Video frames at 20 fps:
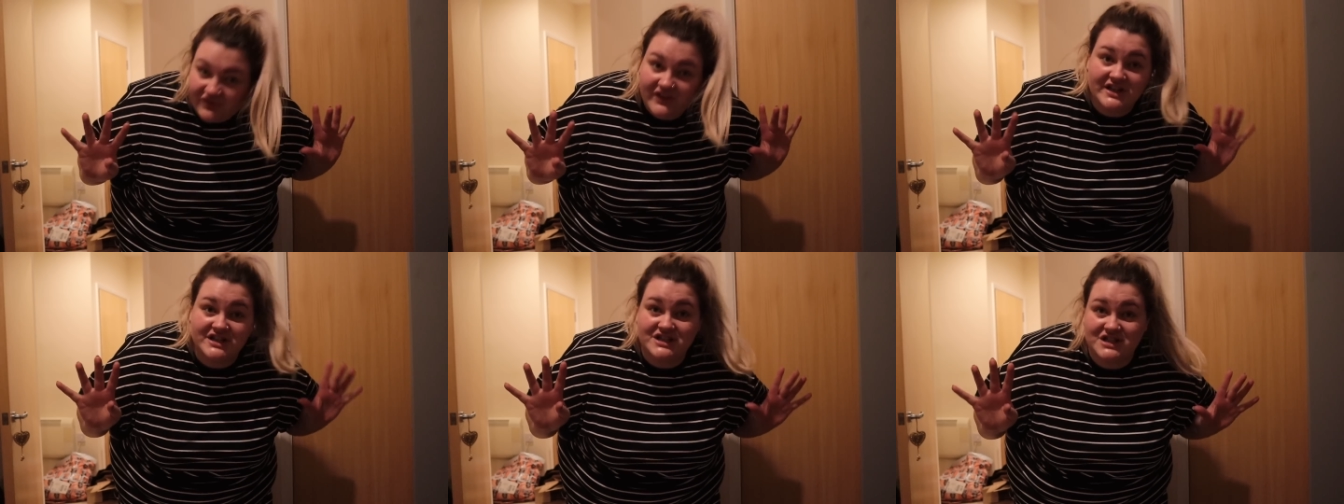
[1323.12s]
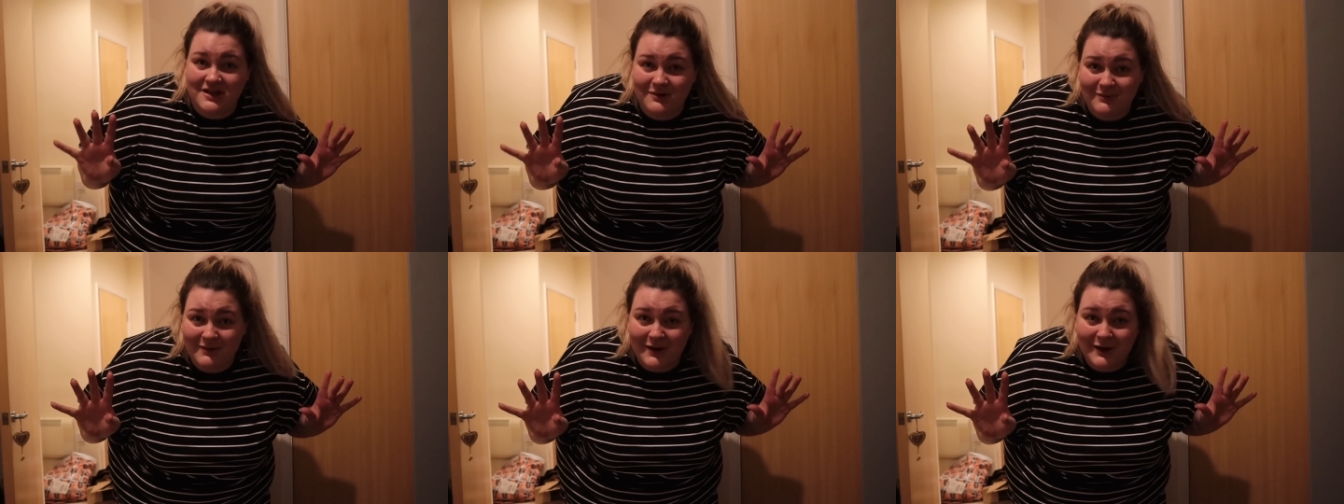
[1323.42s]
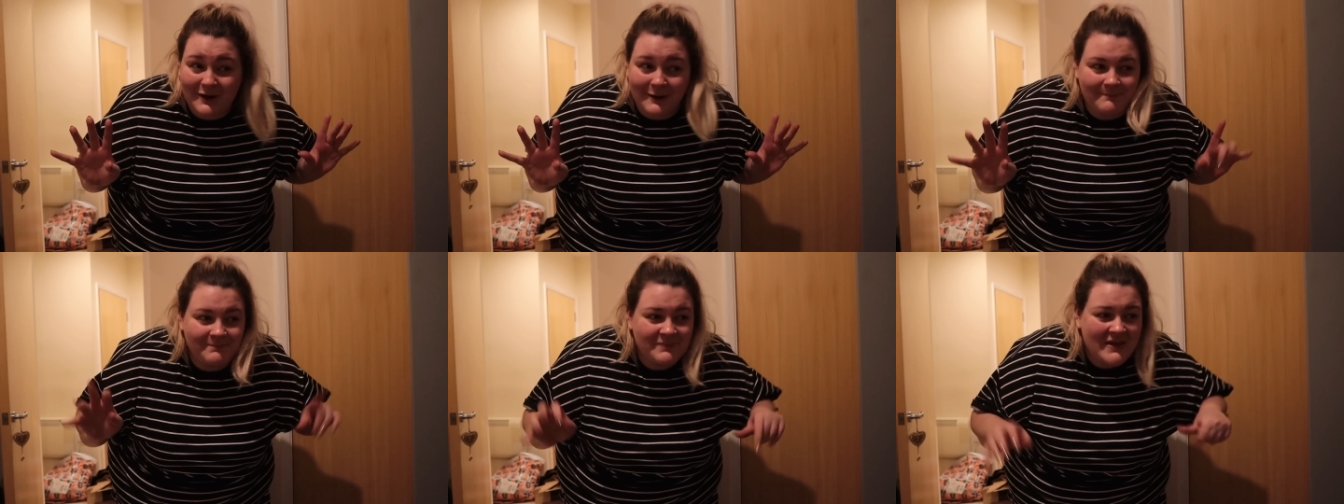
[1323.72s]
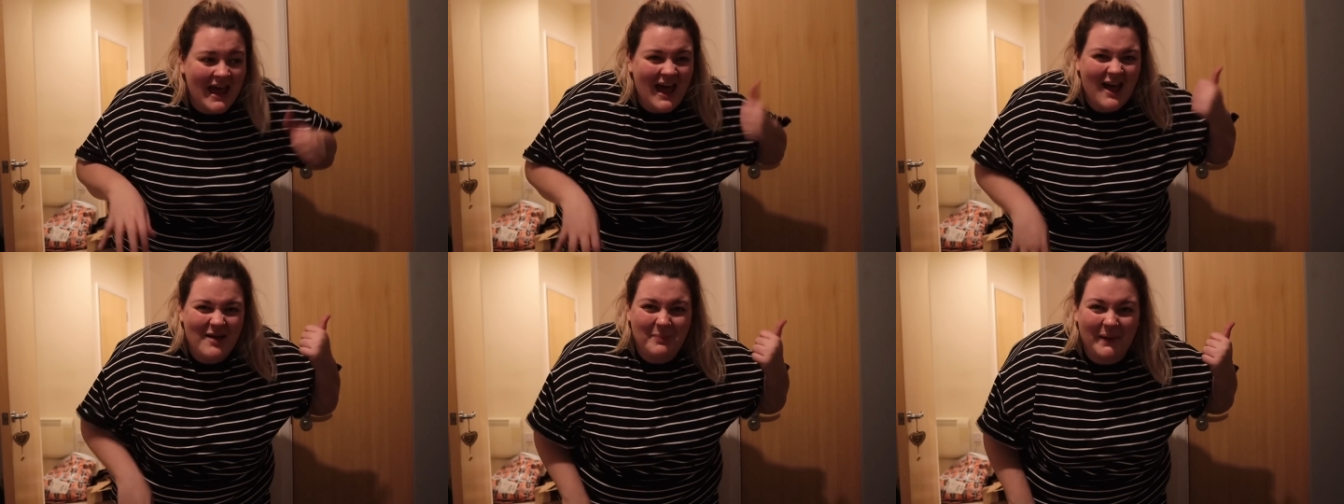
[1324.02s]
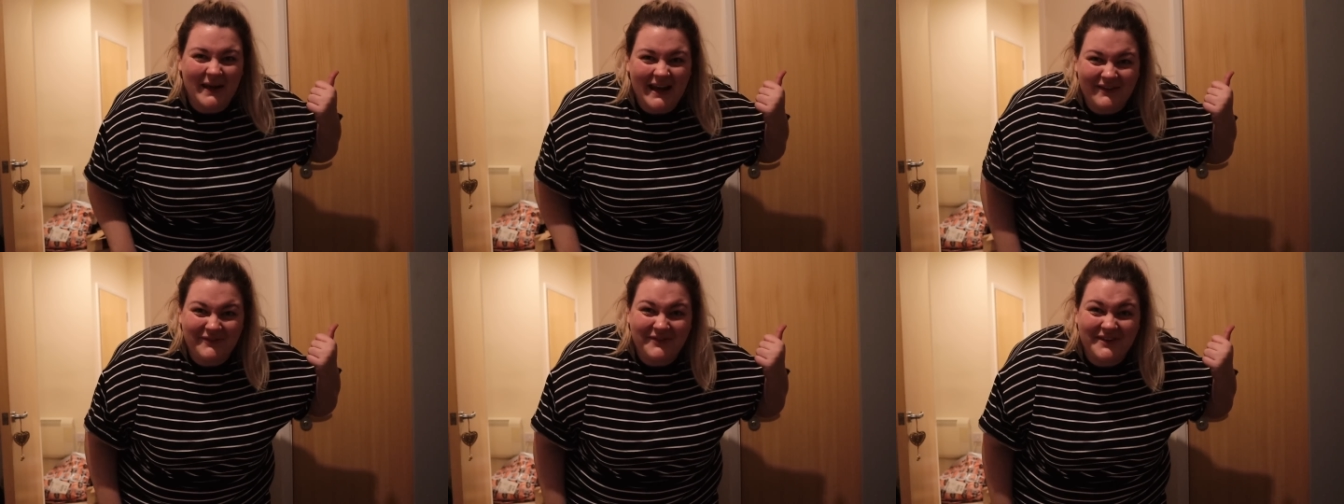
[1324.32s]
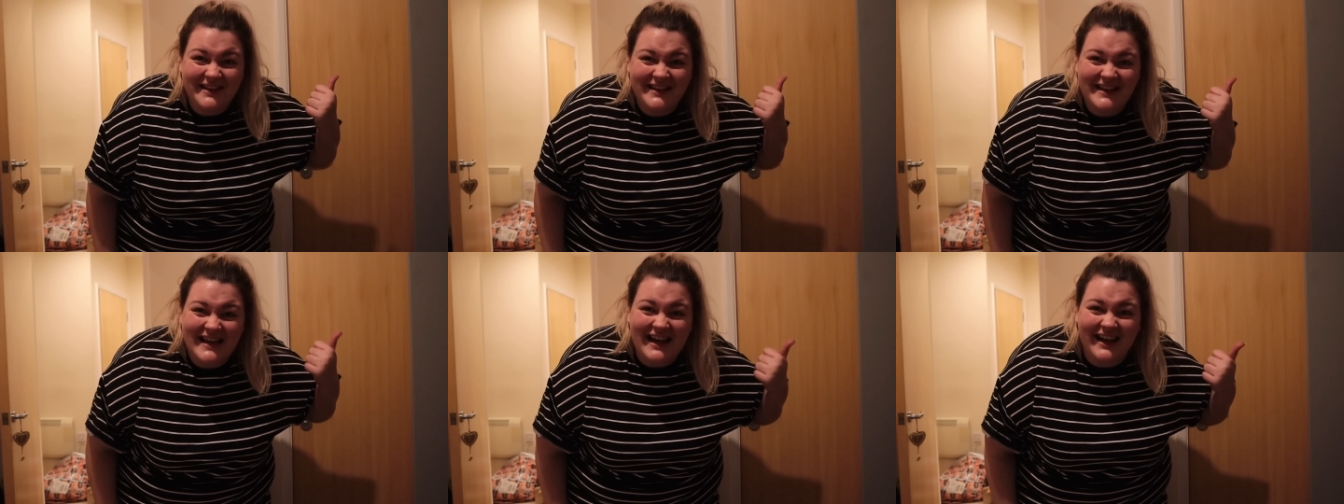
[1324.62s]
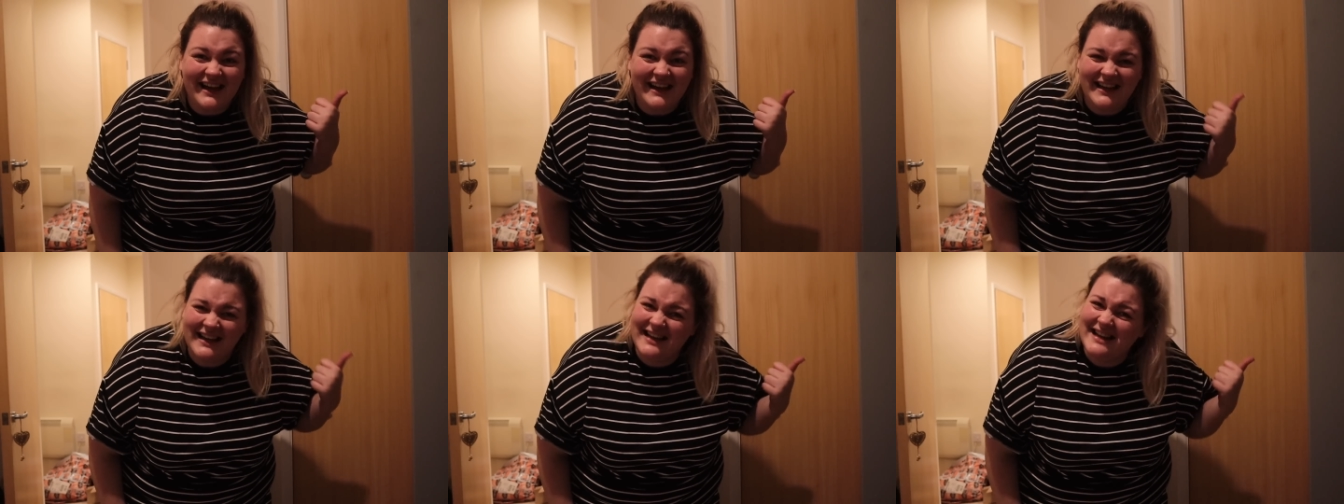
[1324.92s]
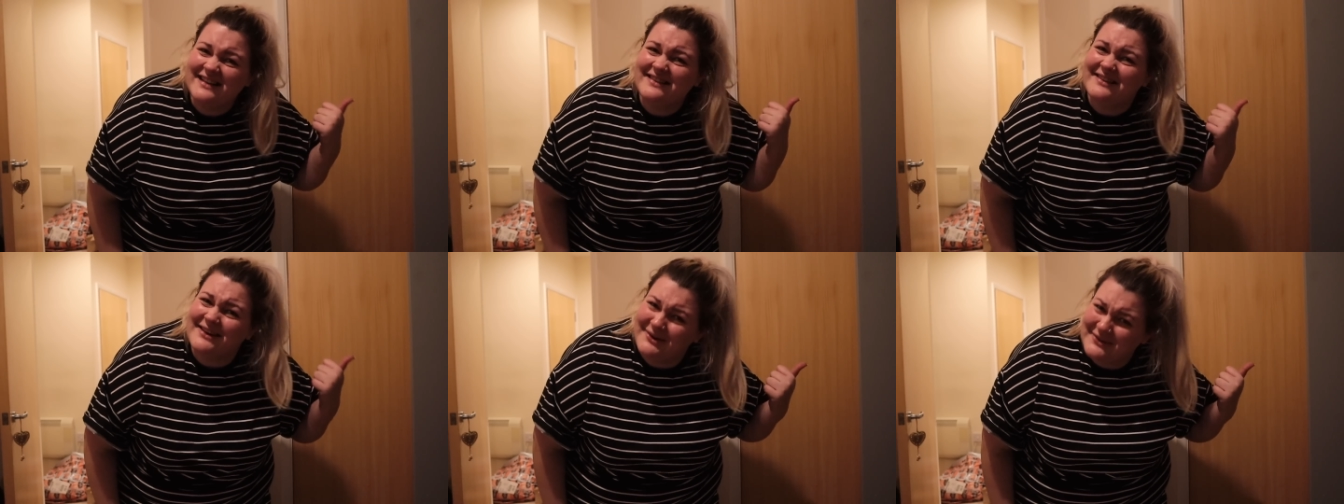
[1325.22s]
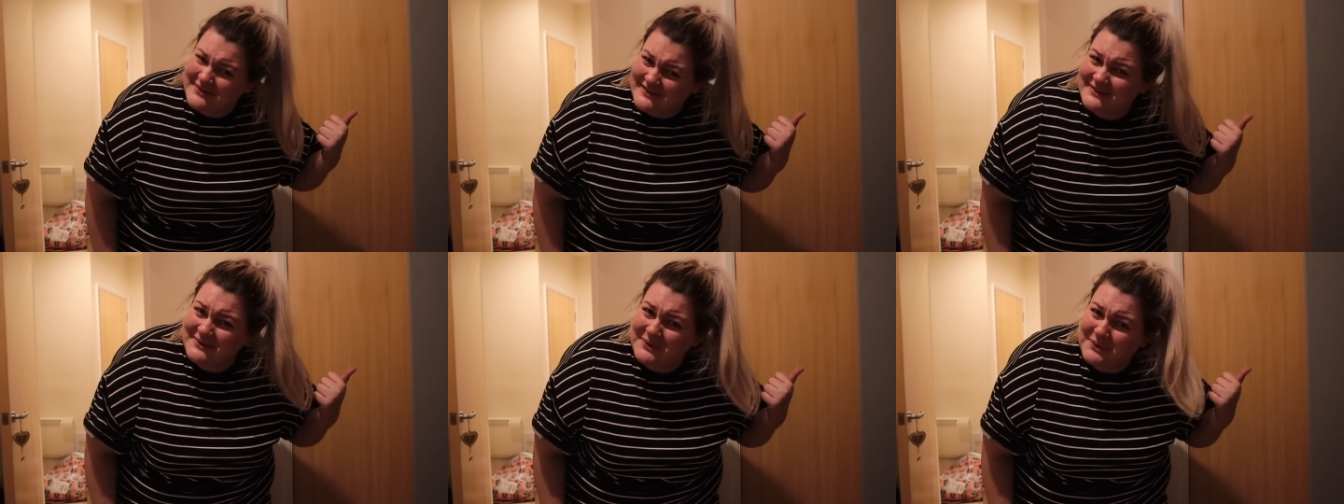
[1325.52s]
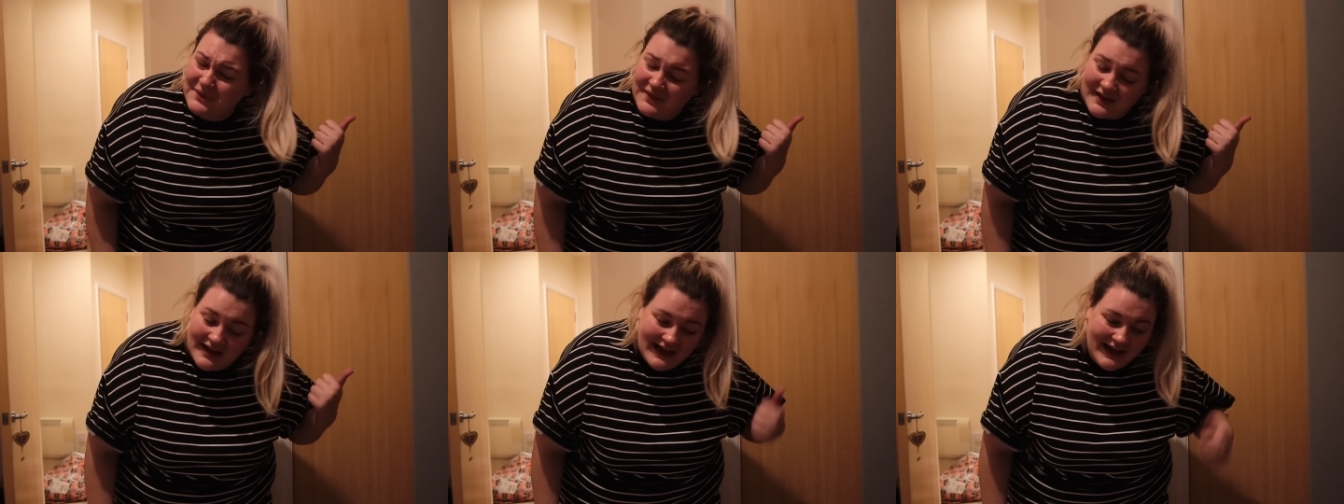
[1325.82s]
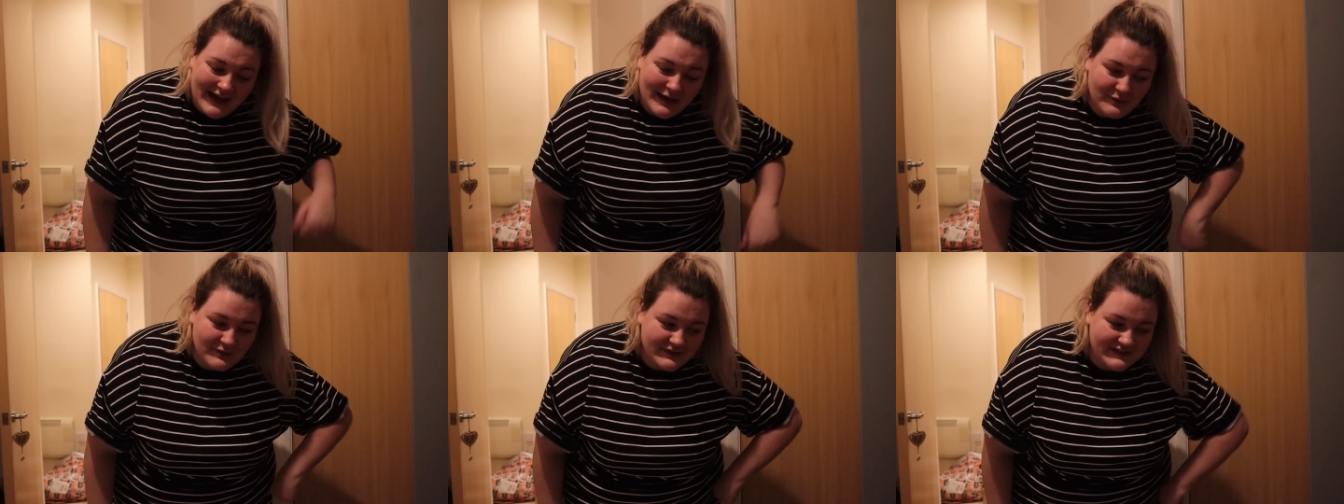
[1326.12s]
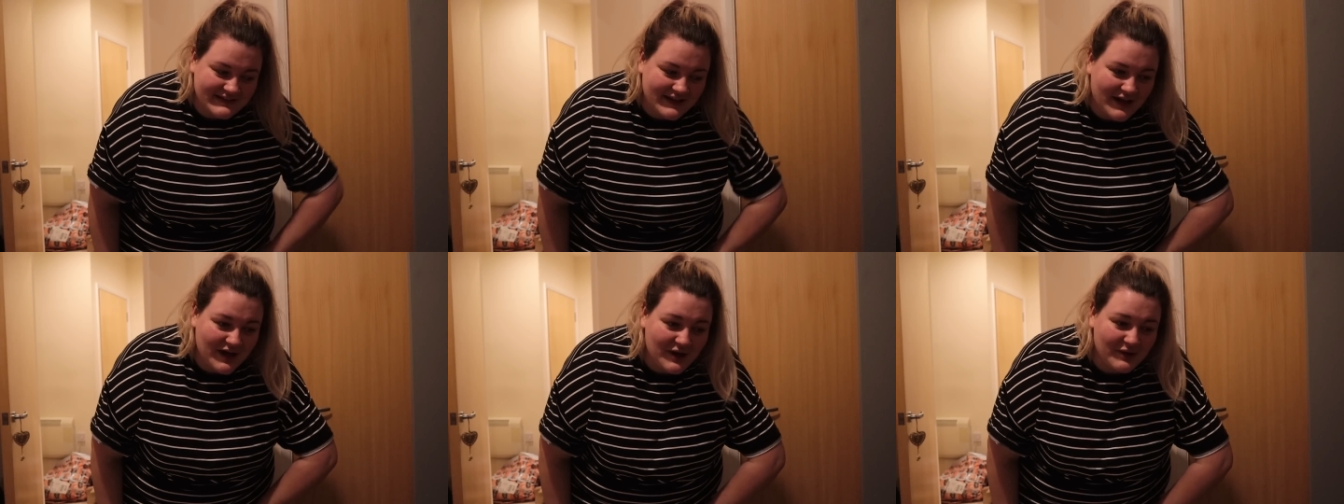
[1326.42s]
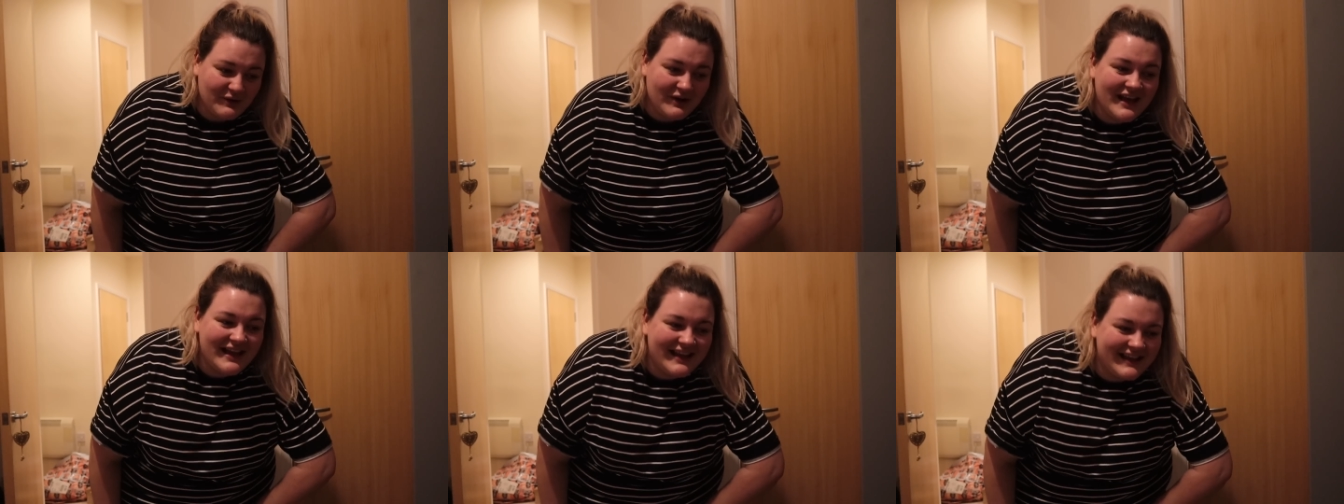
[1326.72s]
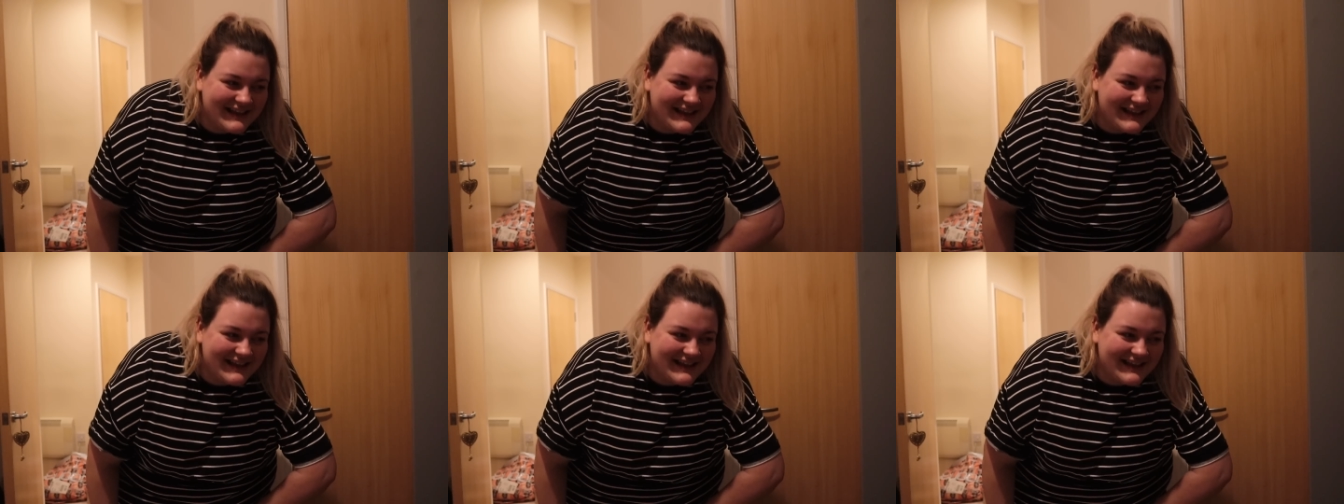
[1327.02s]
finished the room, but I really kind of need to go and sort that out. So